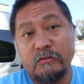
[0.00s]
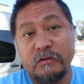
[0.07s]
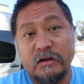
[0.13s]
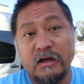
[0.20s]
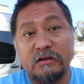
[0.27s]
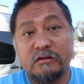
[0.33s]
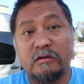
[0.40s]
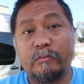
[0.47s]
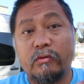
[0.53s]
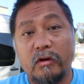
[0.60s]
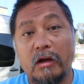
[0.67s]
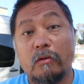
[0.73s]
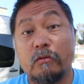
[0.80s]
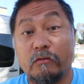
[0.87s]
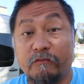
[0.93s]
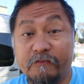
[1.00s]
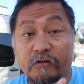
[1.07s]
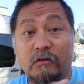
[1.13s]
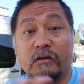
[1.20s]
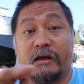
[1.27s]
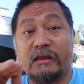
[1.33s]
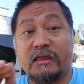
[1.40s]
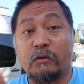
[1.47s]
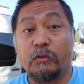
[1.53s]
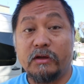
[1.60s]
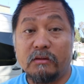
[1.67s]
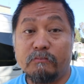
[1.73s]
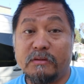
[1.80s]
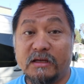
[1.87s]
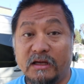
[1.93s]
we got to the point where we felt like that we
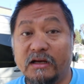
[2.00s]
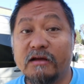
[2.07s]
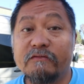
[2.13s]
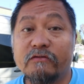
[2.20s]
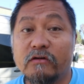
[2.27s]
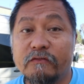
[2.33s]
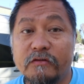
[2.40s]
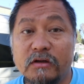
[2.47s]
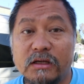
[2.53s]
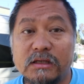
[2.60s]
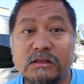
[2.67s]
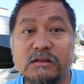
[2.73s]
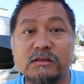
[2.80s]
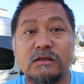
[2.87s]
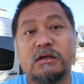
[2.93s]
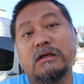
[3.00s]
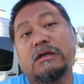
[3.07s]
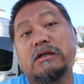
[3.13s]
can be in it for a few days.